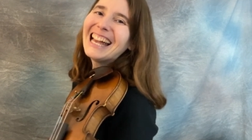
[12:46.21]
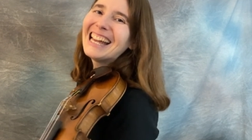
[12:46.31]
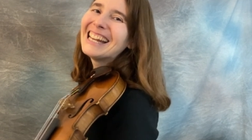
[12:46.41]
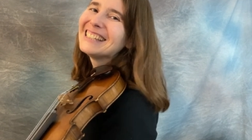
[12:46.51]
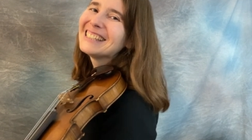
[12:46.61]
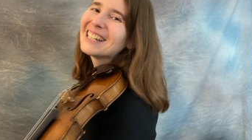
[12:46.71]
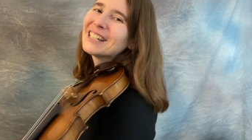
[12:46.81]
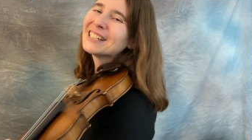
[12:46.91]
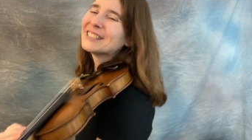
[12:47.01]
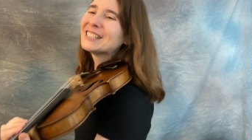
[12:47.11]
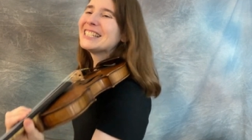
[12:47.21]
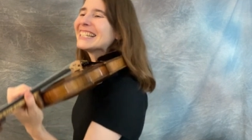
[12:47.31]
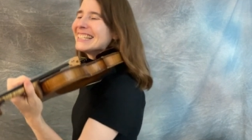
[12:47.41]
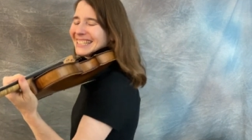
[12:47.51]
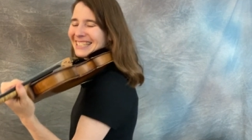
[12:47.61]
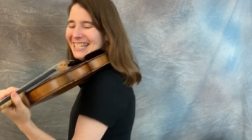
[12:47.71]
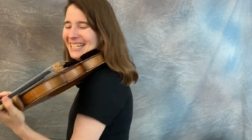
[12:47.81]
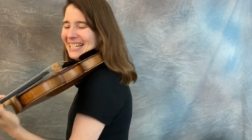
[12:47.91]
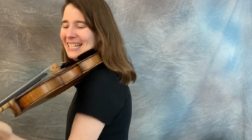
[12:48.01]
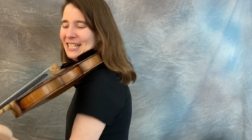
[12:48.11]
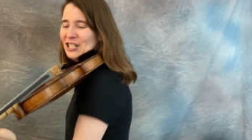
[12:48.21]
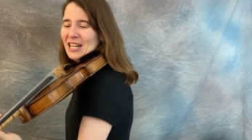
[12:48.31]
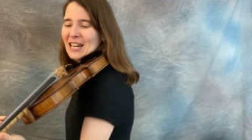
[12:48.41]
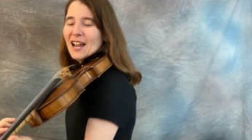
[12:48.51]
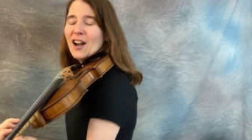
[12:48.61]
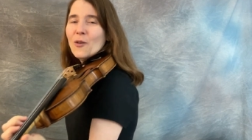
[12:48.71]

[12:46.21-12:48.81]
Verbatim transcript: and uh, she sing, sings it in G.